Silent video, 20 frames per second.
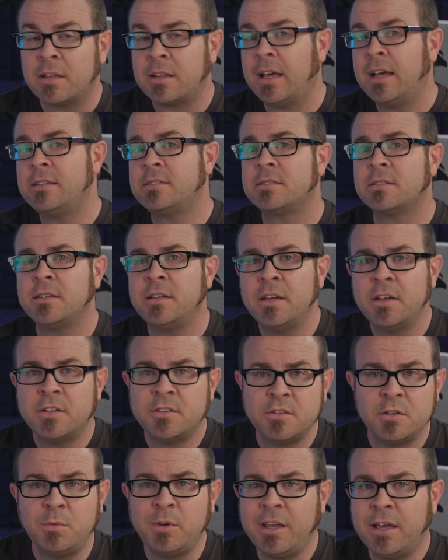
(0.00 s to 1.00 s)
Lastly,
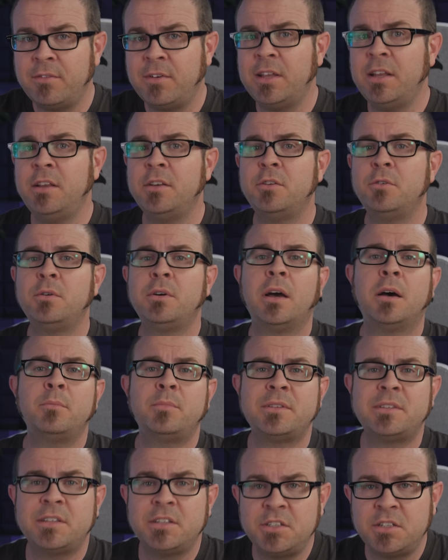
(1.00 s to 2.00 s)
do we have any new
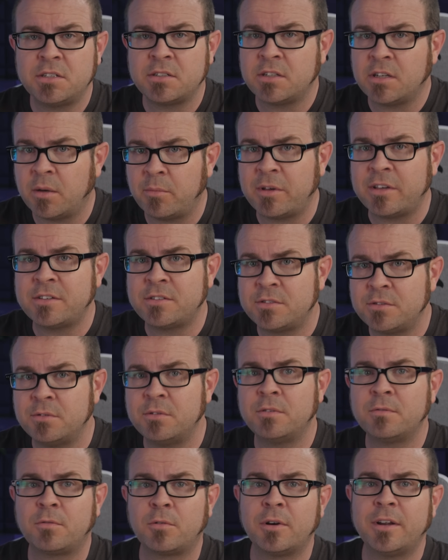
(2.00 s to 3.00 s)
competition coming
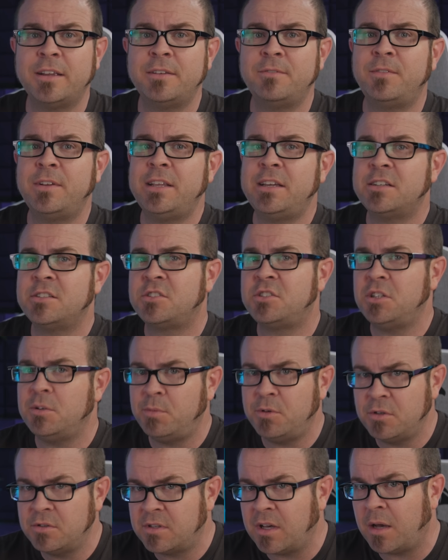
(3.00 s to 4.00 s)
soon for NVIDIA's G
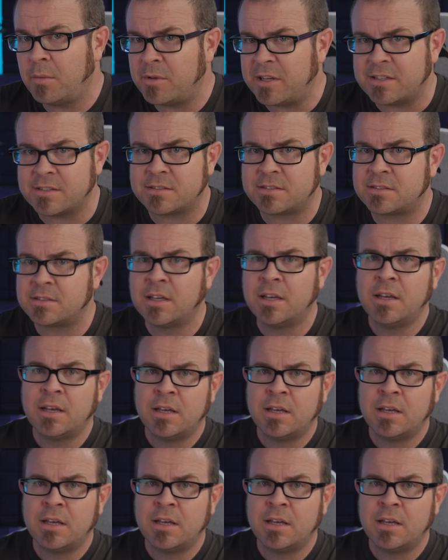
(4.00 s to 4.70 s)
P U dominance?